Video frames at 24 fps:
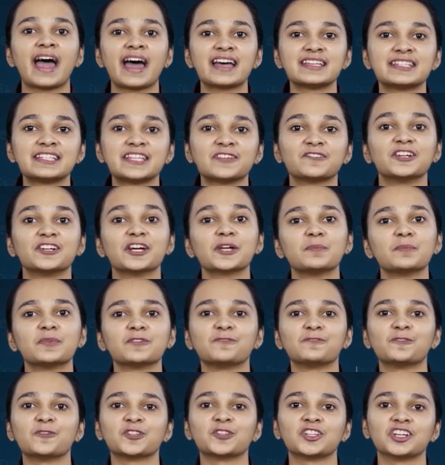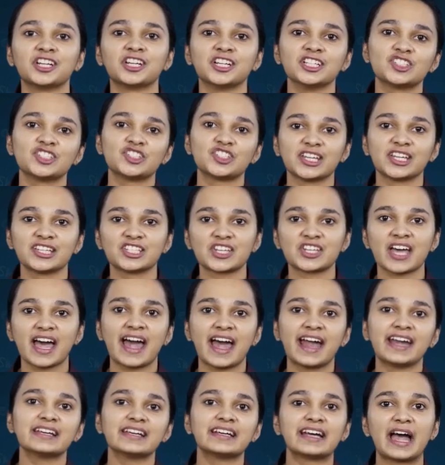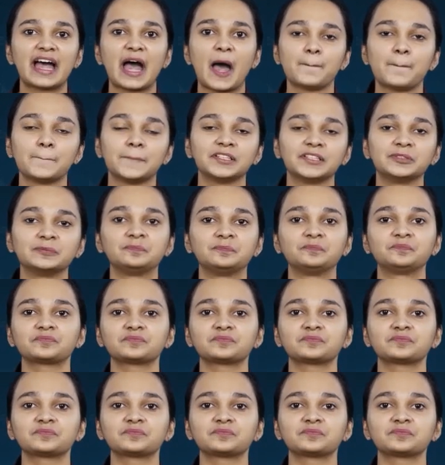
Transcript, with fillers: as they were before the change had happened.